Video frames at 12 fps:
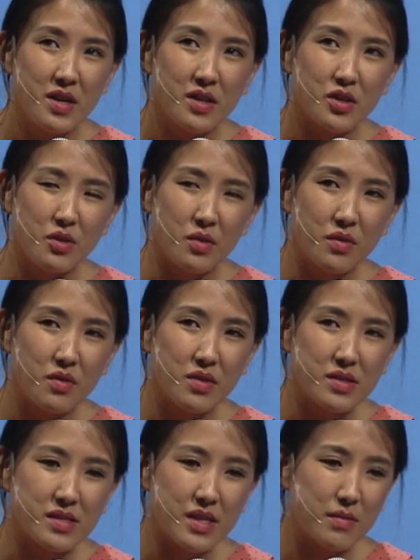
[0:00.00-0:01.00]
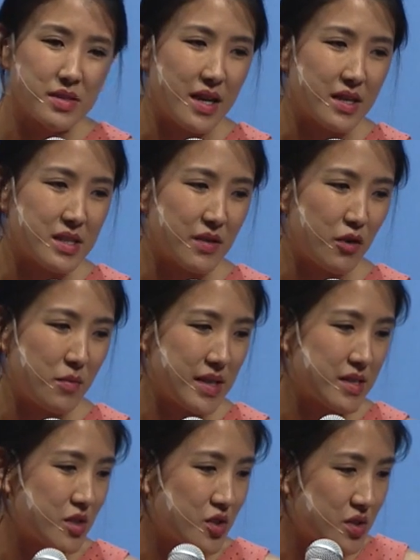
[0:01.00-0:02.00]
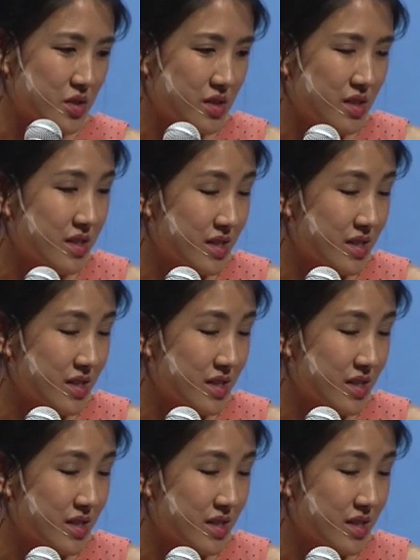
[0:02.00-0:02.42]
the subtext of your messages,